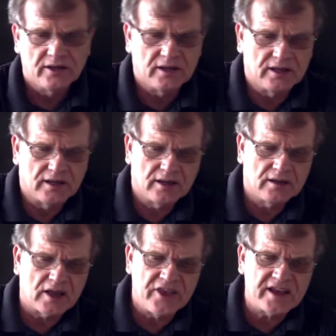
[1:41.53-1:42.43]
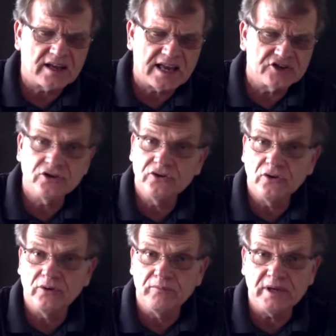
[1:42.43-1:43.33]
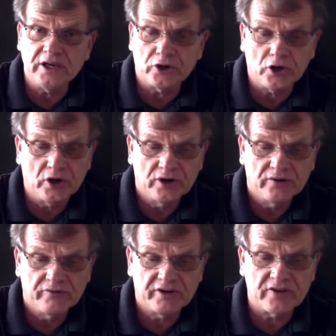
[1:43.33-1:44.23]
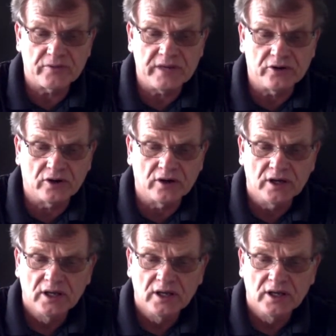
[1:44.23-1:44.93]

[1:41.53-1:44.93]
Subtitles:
I think I asked you to do the meter, figure out the meter,